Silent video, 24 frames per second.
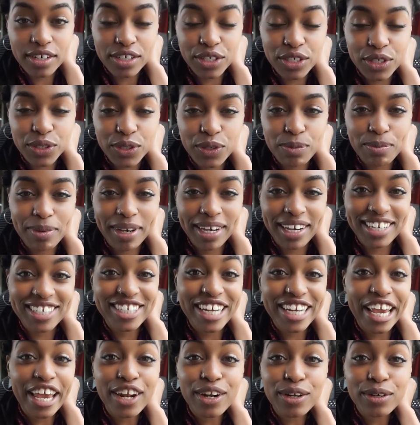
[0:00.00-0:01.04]
or Fez.
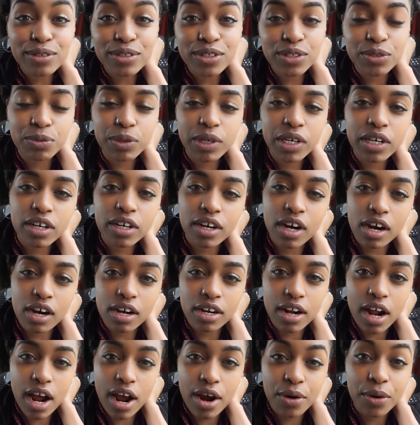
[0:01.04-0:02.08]
Amazing.
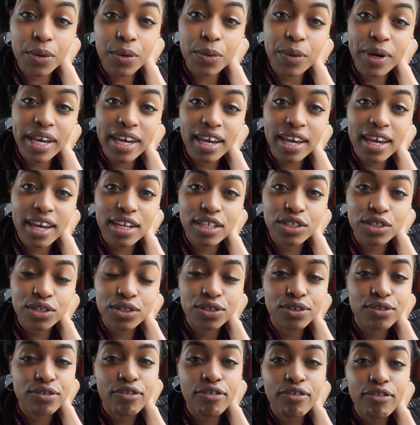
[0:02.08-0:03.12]
And I think the
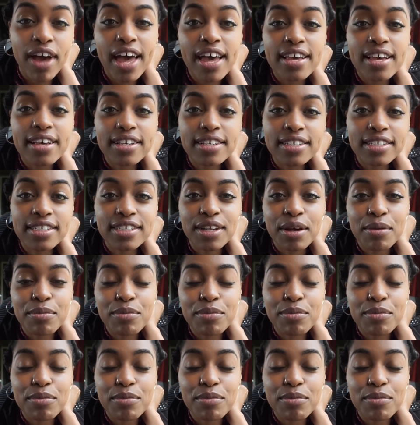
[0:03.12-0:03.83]
activity of